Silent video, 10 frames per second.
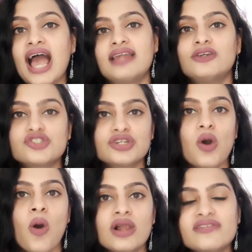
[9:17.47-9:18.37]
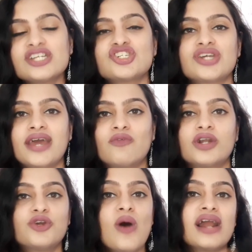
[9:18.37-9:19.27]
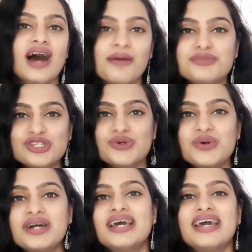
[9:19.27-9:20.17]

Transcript: and you should always share what you are up to